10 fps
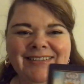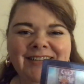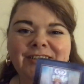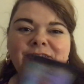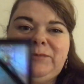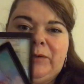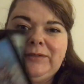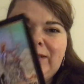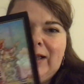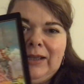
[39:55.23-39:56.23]
You need to
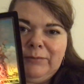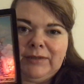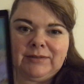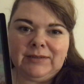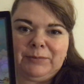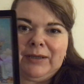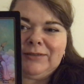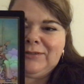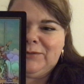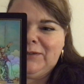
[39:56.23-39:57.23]
respond in kind, basically,
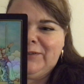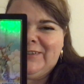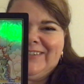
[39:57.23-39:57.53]
pile 2, you know.